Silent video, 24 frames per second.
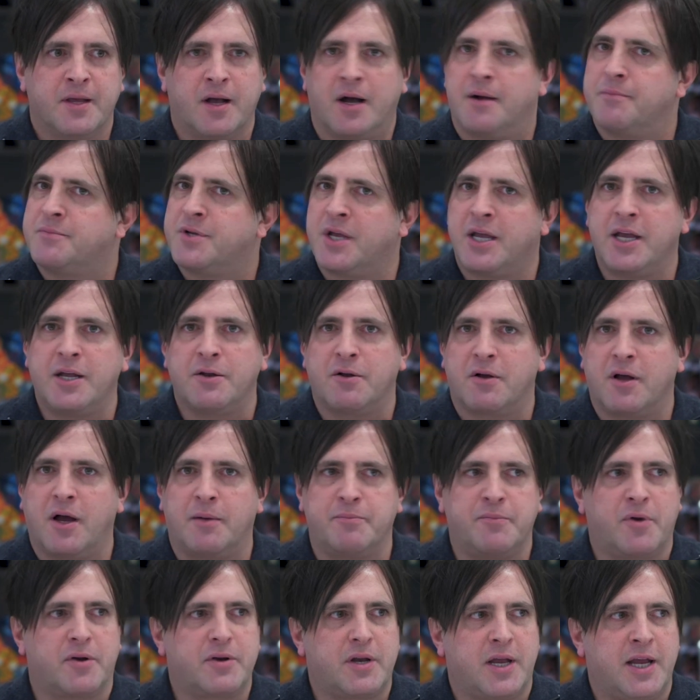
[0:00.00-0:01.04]

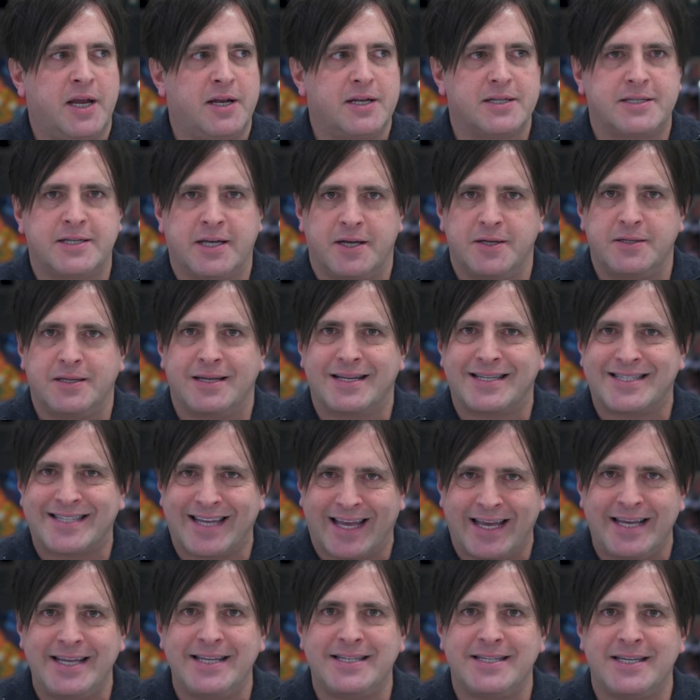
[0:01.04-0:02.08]
I'm not here to tell you that it's
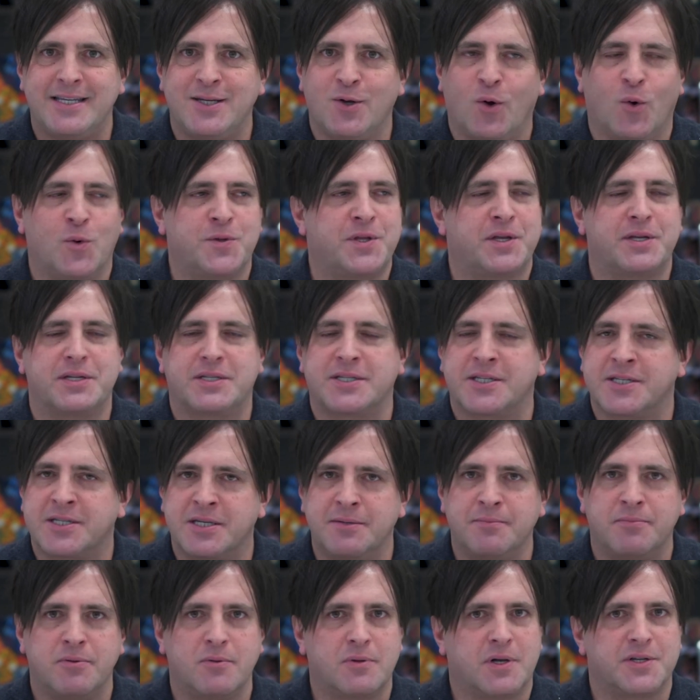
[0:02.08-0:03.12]
easy or that it's
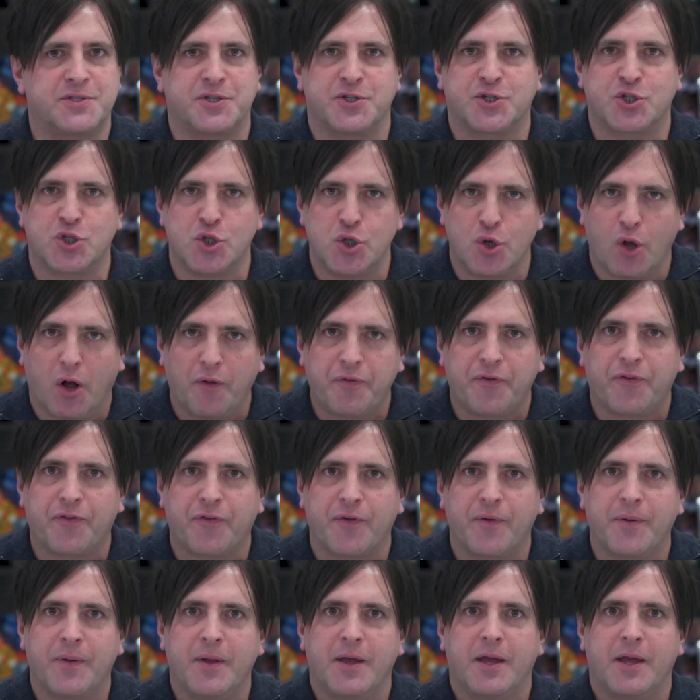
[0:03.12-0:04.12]
simple, because it's not.